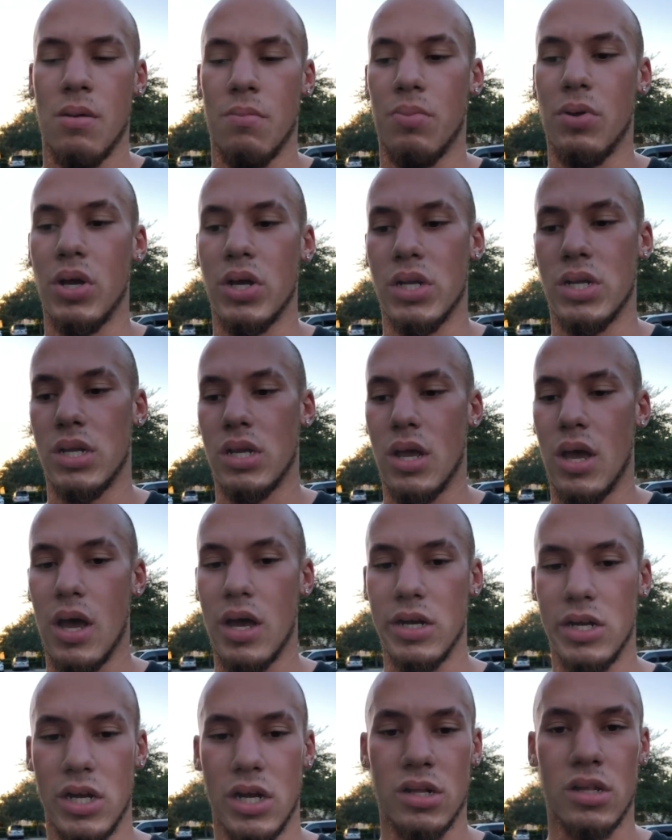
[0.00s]
Plus,
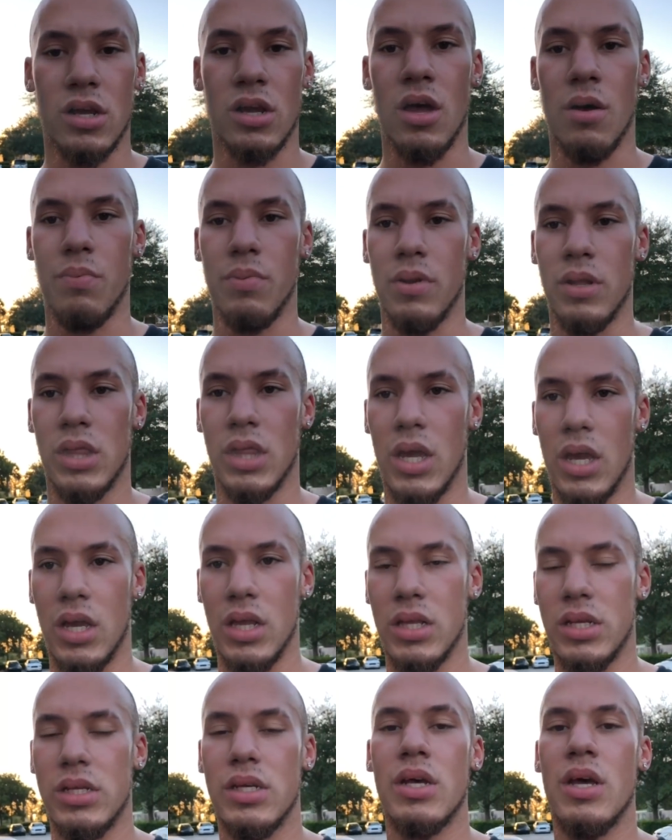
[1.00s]
I checked a couple of
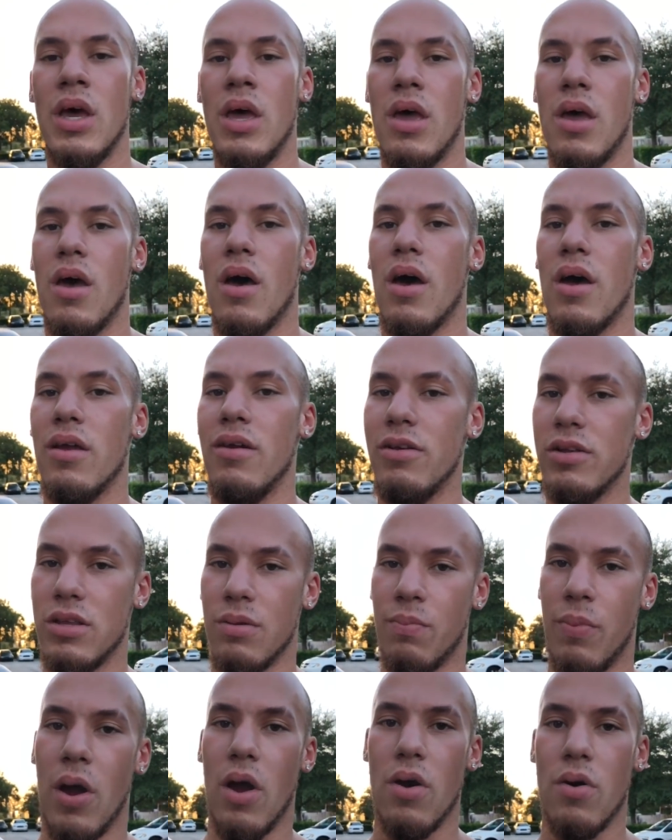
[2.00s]
things. I used
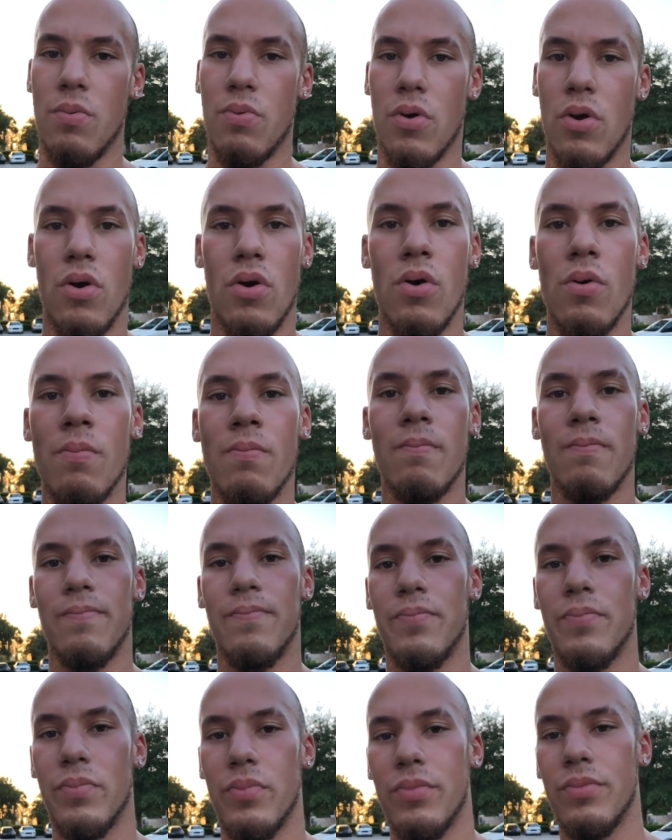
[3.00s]
the power probe,
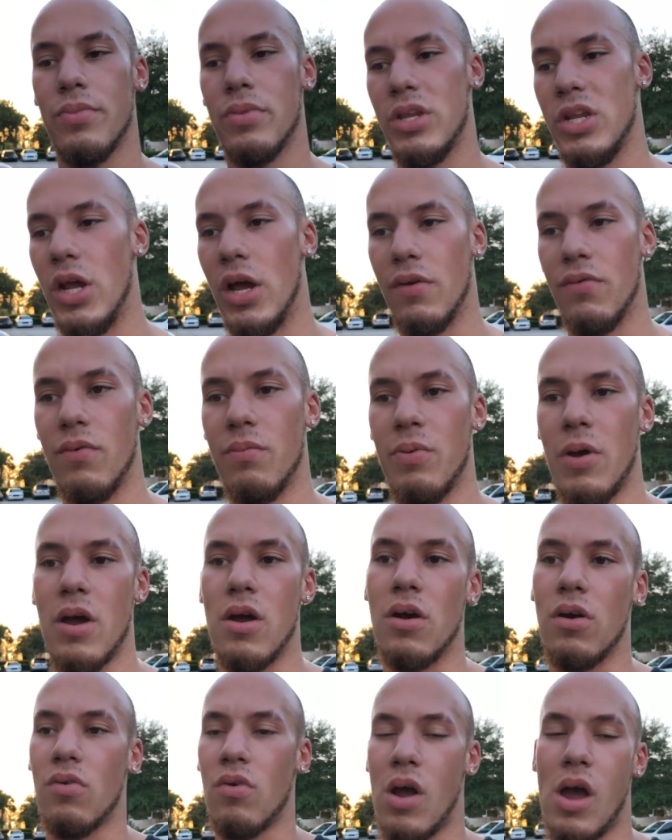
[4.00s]
checked for
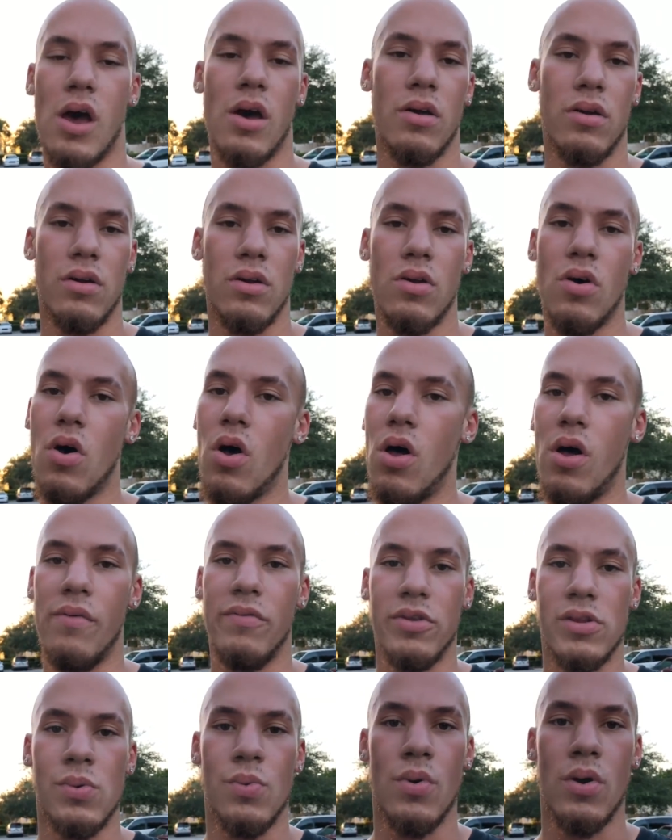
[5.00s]
power ground, all
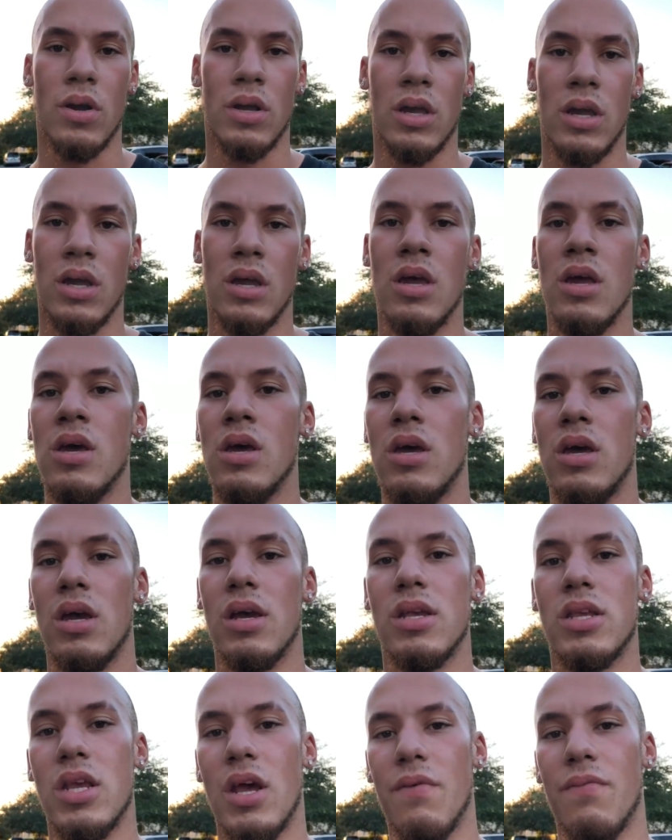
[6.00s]
of it's working
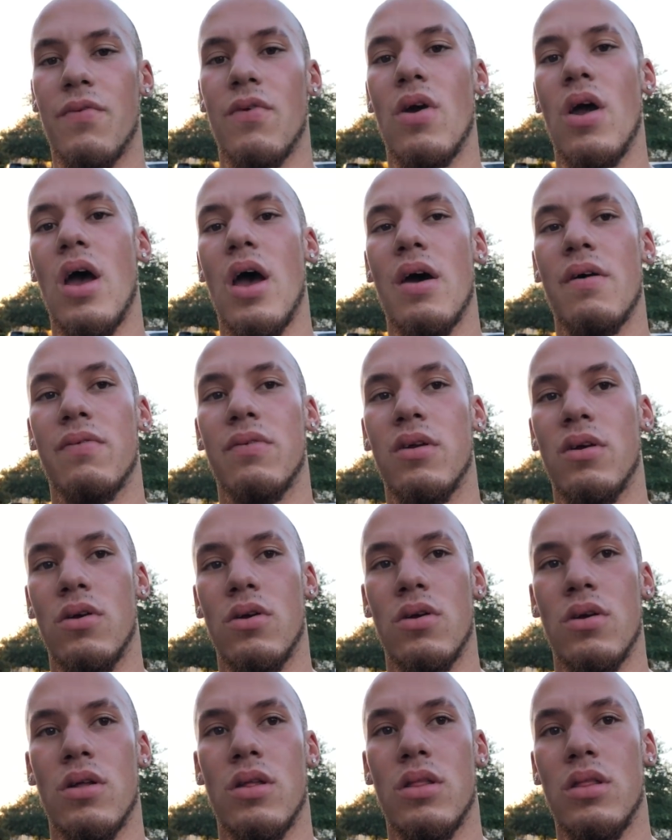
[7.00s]
except for
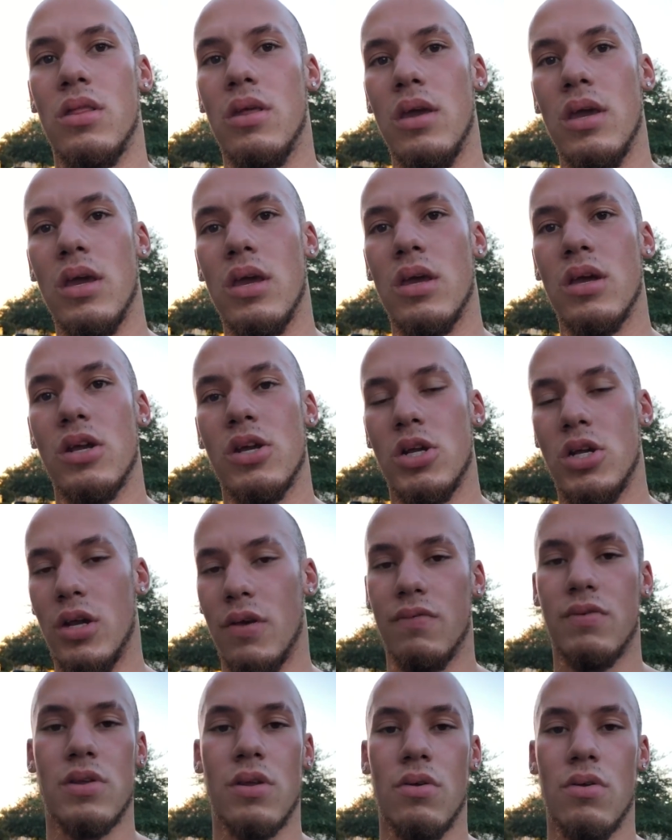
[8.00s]
after the
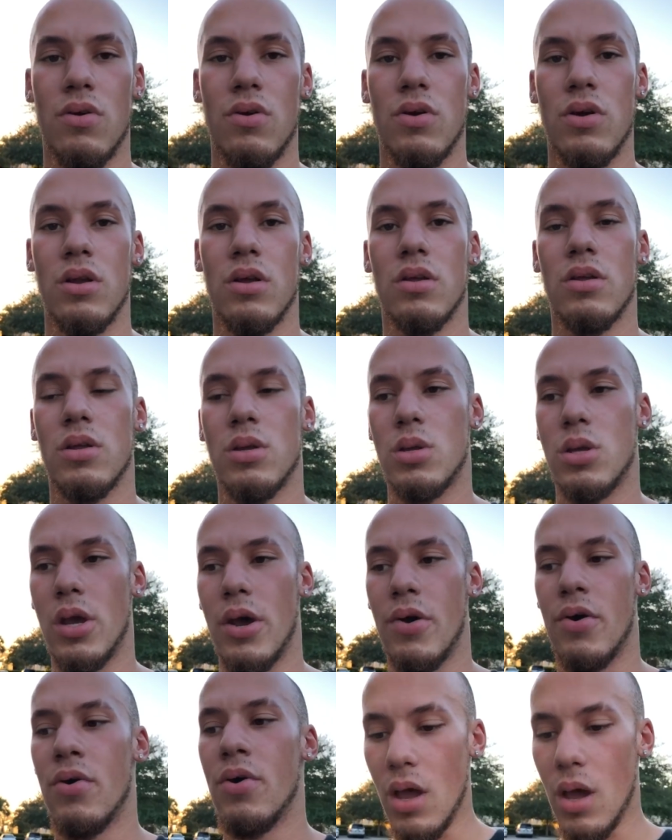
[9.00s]
shift solenoid.
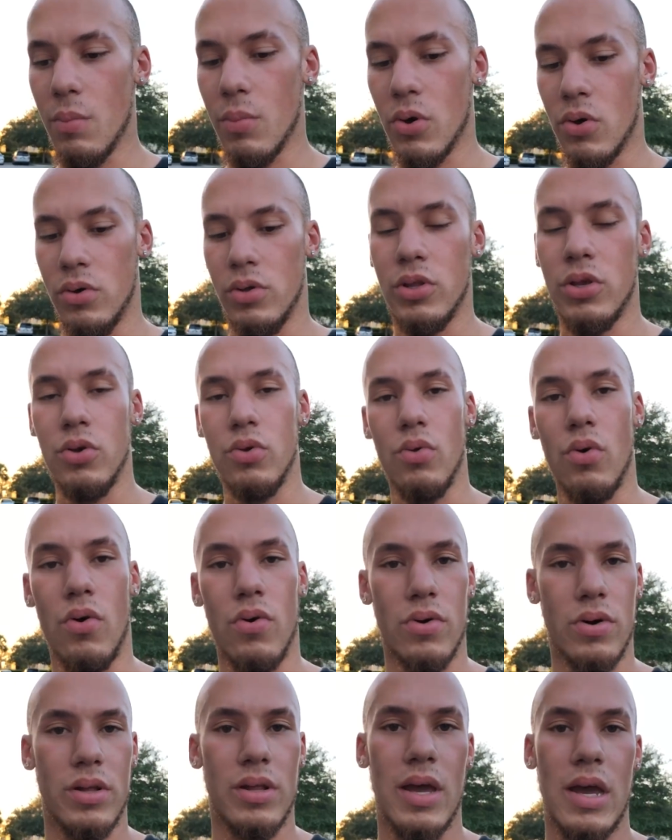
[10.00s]
So I'm going to
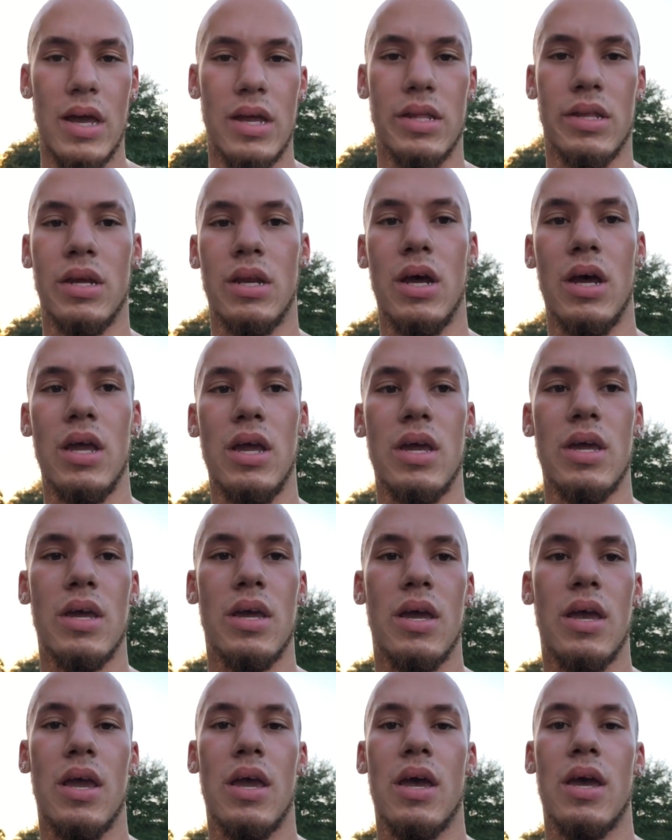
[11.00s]
order that tonight,
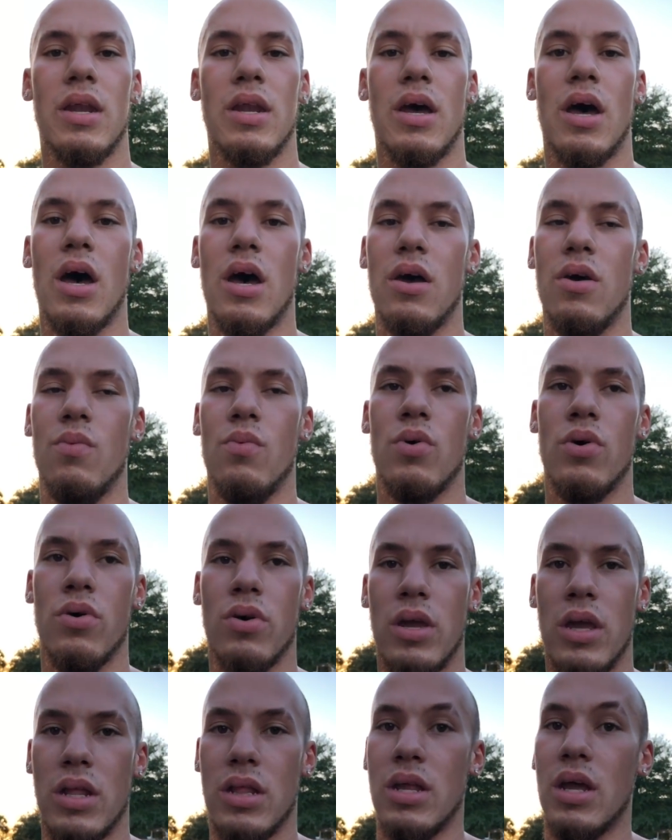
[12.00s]
and I will
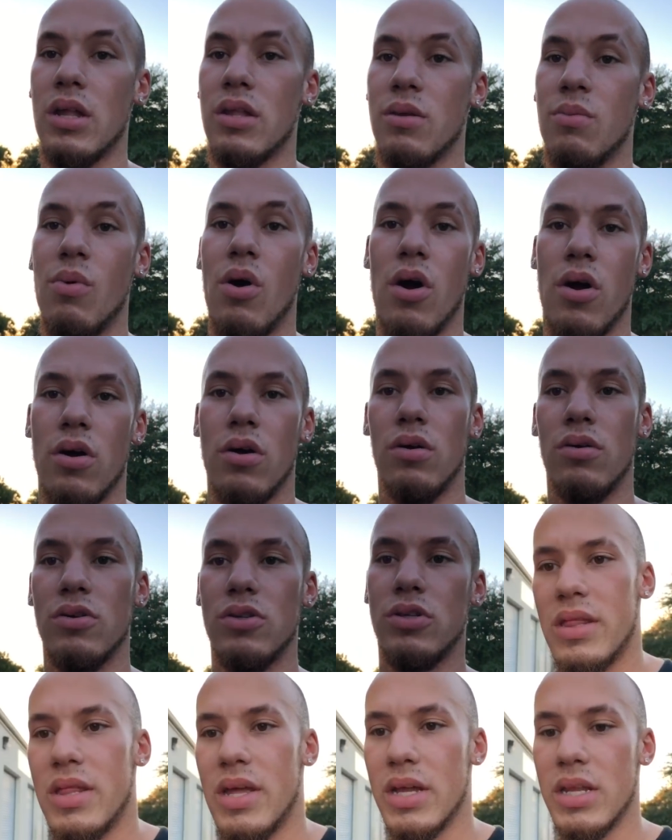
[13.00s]
get that tomorrow.
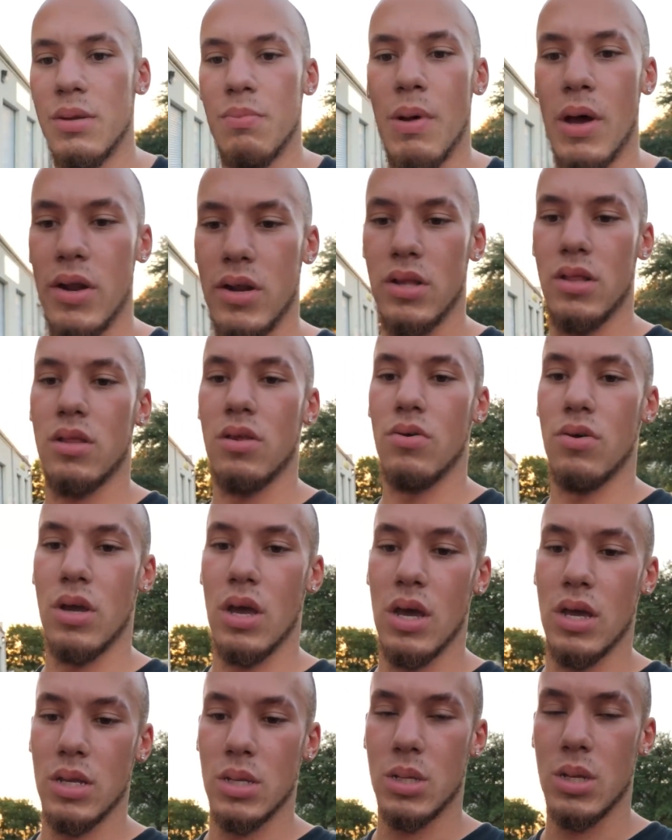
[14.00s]
That's about it though,
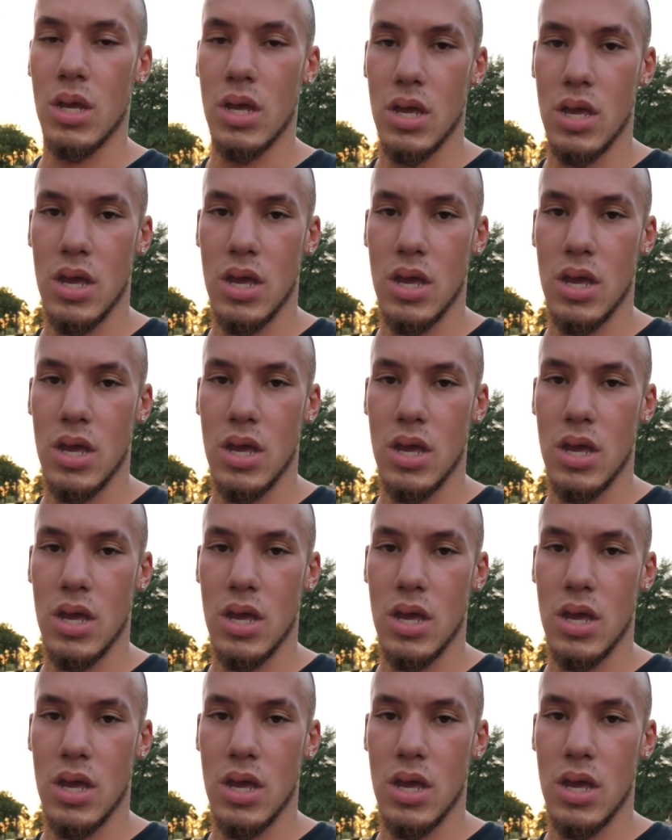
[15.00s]
guys.